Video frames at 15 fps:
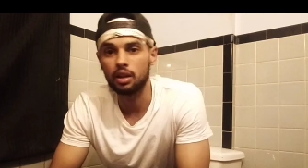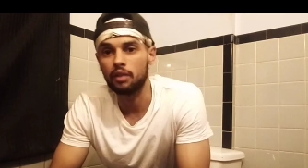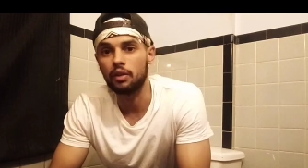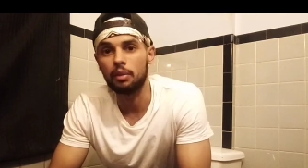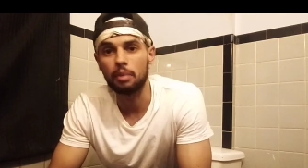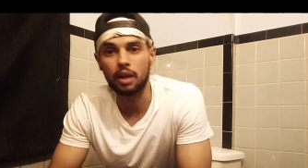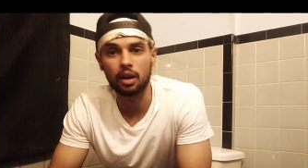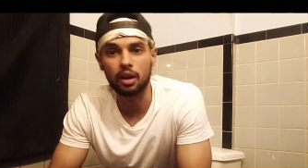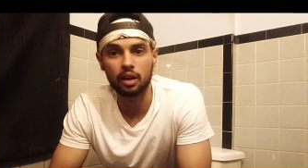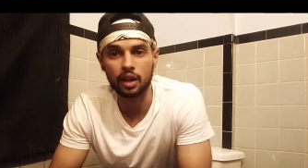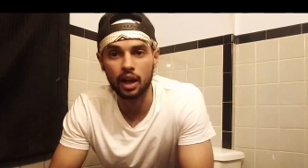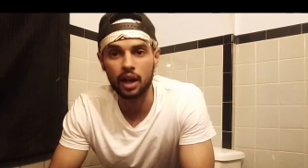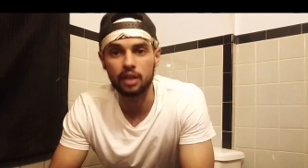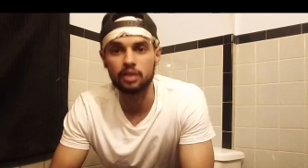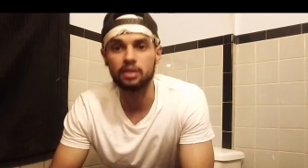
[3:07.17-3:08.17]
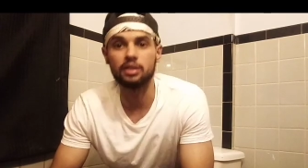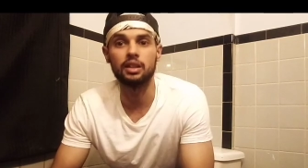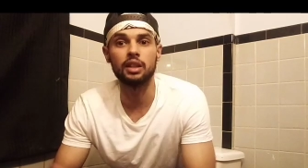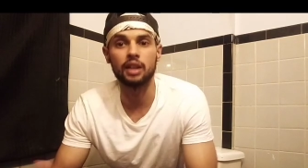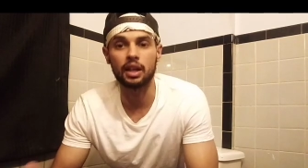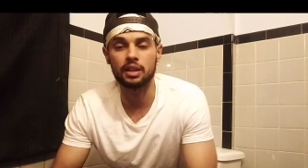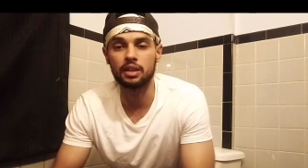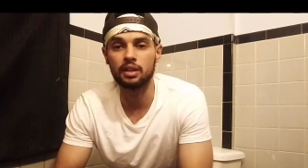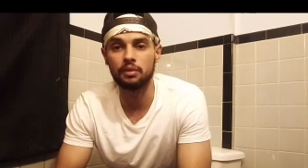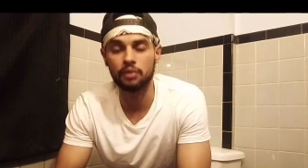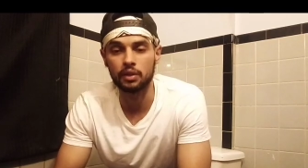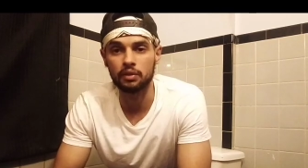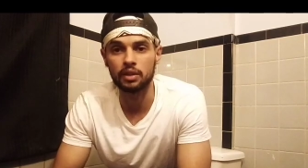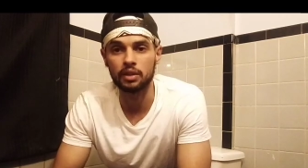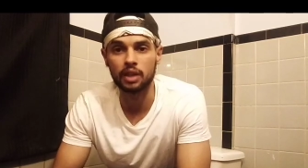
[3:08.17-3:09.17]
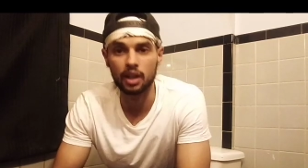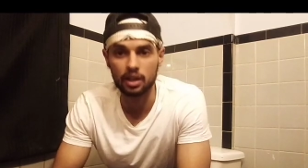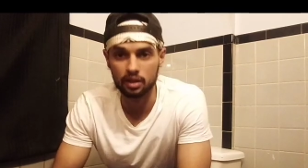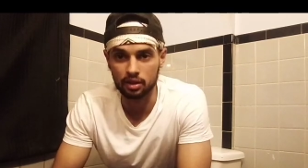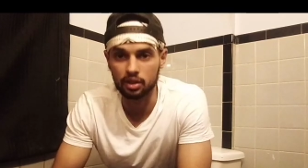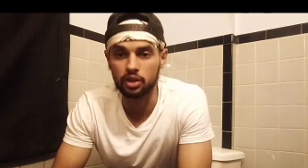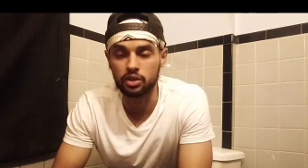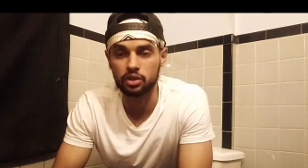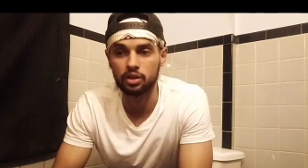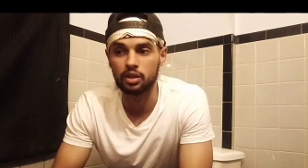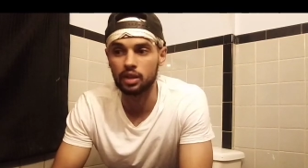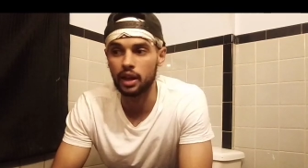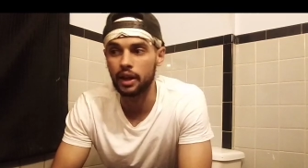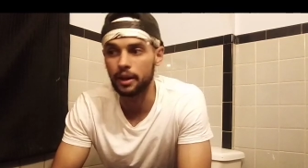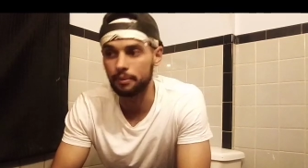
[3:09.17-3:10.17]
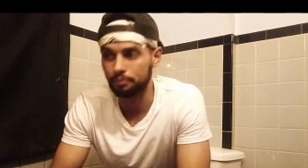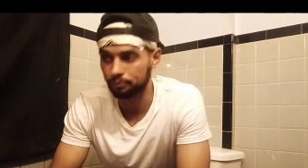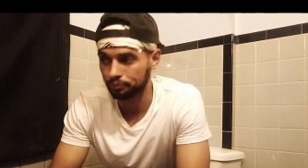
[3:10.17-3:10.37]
of Americanas, the 1958 edition, that